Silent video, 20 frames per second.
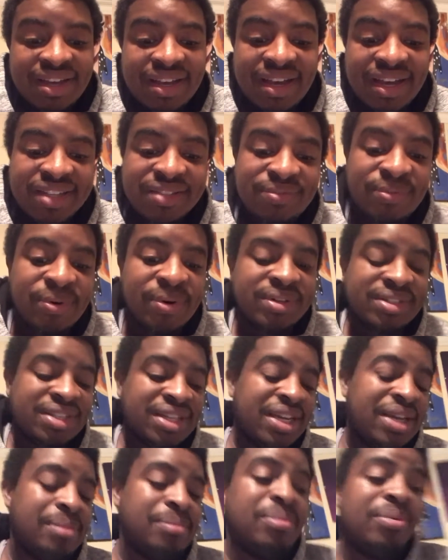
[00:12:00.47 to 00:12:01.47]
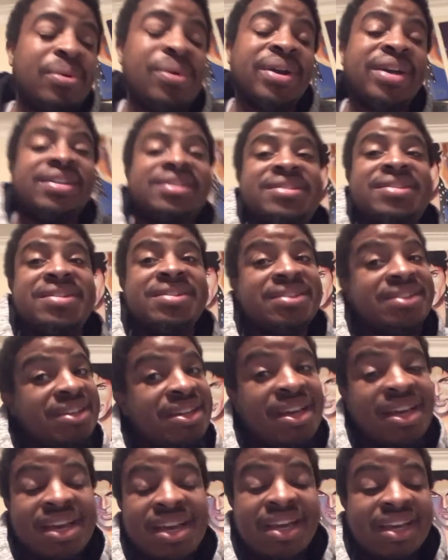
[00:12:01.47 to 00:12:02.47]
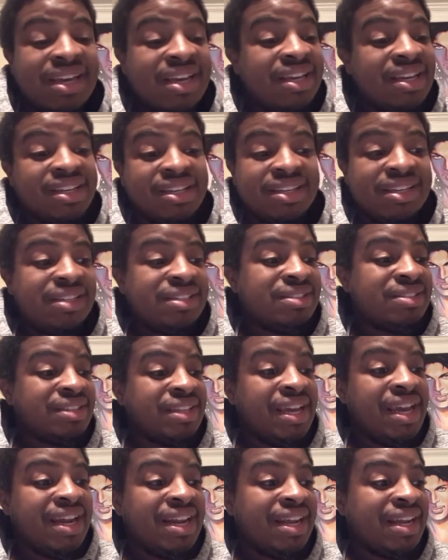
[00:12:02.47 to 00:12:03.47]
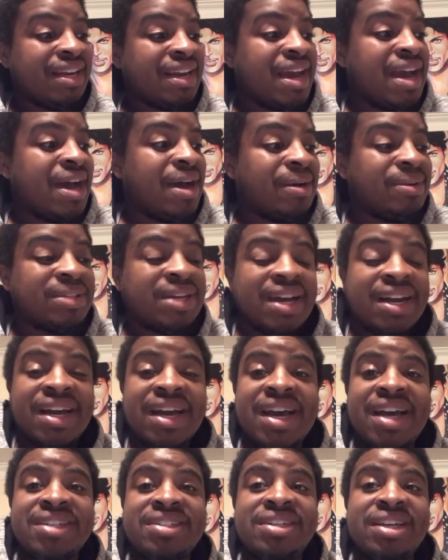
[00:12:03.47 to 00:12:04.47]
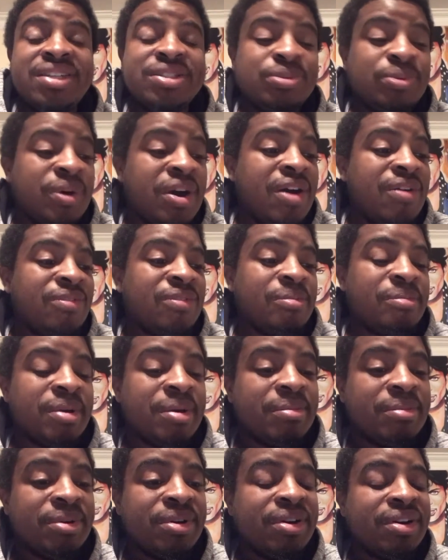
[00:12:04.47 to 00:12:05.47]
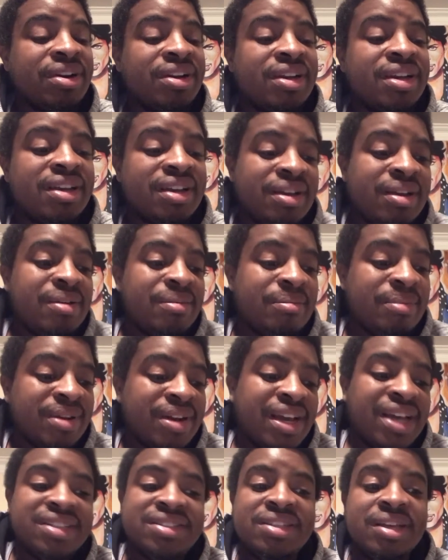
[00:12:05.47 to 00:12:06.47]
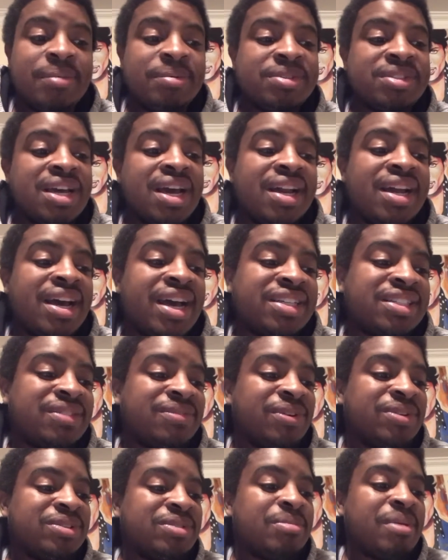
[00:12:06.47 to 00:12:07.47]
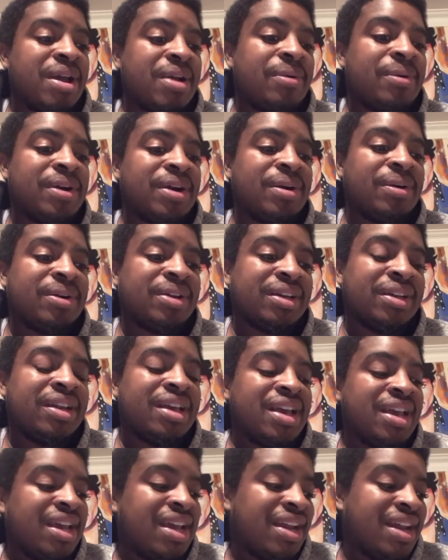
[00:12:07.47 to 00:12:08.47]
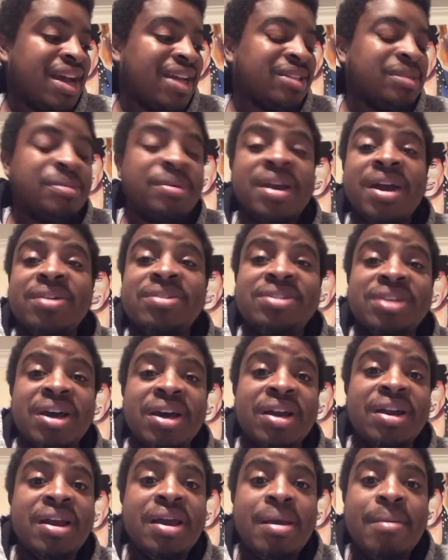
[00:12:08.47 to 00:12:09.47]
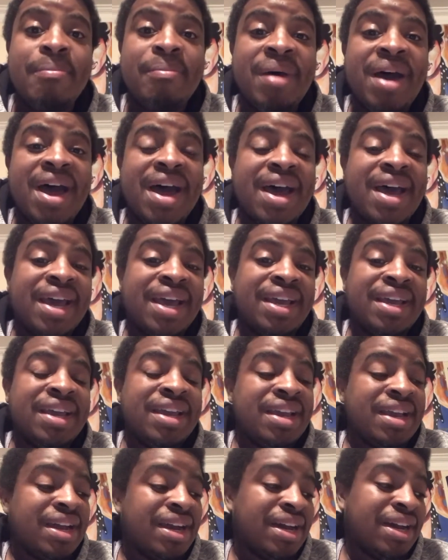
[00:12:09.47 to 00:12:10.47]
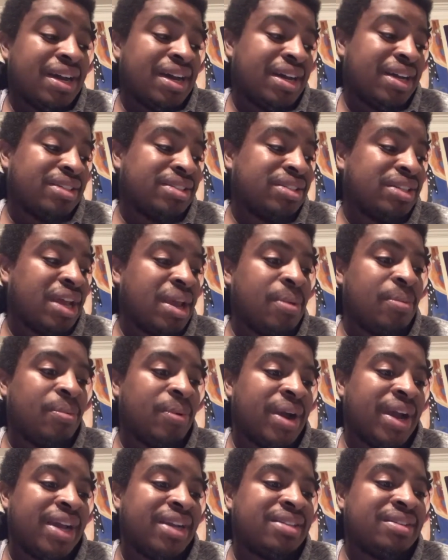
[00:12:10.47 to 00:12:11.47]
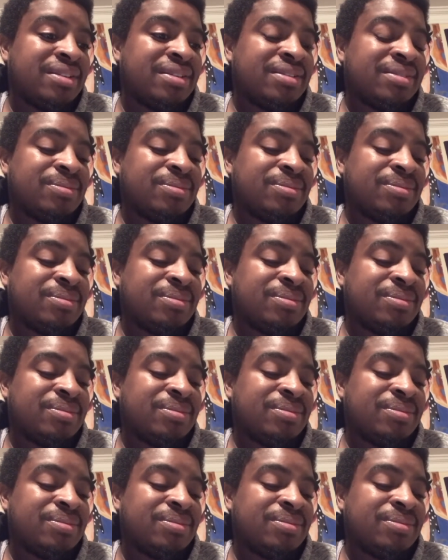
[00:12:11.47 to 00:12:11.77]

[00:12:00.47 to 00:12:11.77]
has 14 points. He's leading now. Tanahashi has 12, remember? But next up is Tanahashi versus Michael Elgin. And not to be outdone by Jay White.